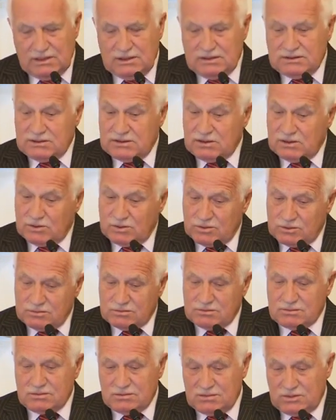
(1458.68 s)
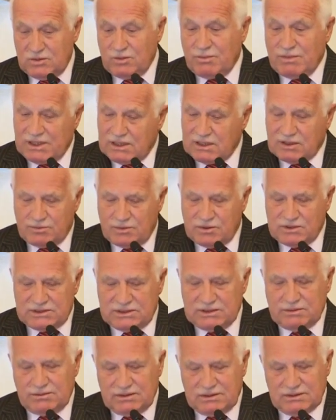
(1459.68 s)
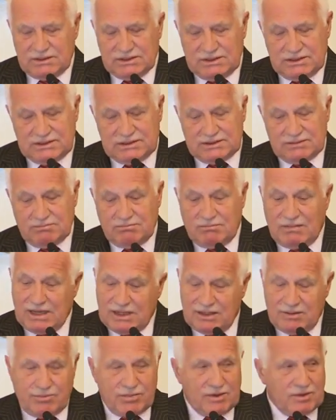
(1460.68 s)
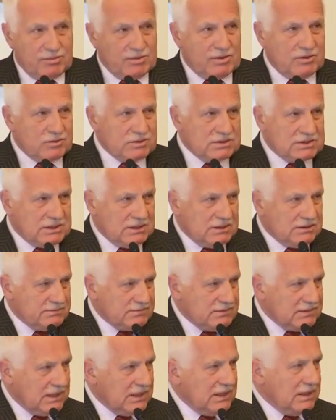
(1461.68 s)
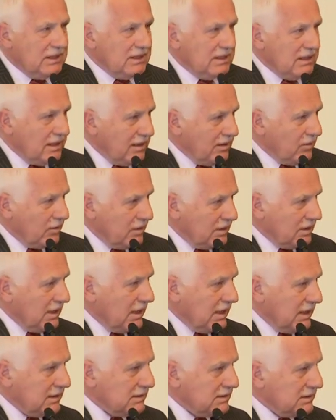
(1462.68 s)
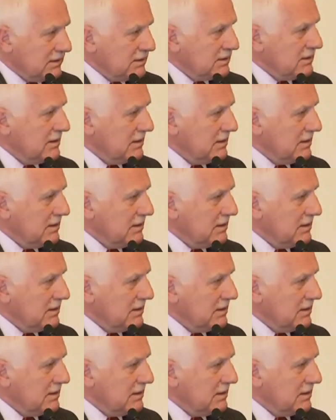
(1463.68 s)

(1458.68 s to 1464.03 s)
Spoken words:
So to make it possible is my proposal and our task